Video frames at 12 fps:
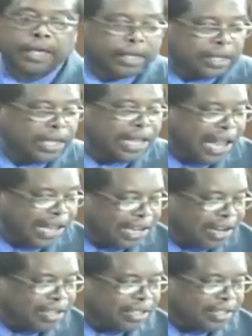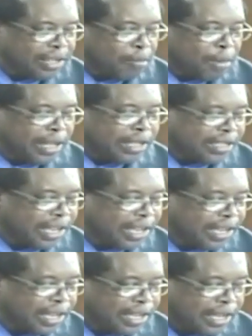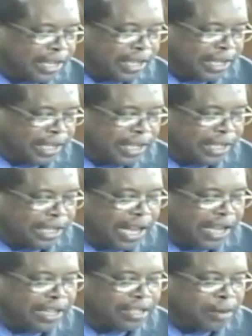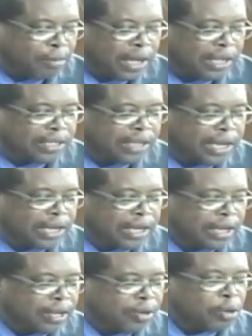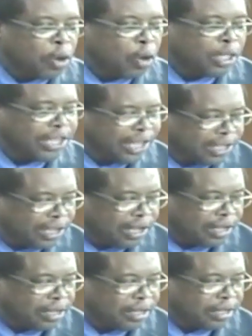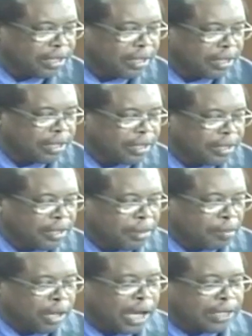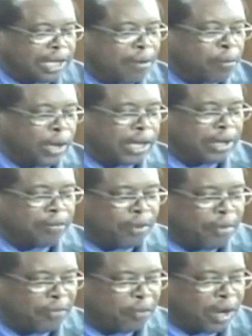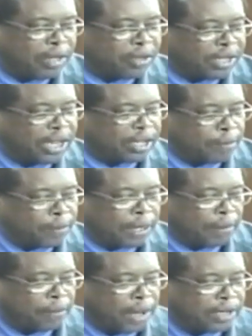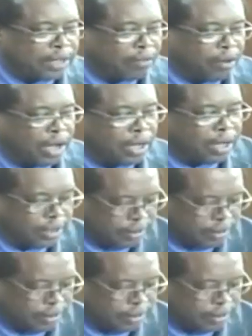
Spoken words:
Did I hear somebody say, Kiddy, did I hear somebody say, no data? Because I'm waiting for my friend to get up on a point of order.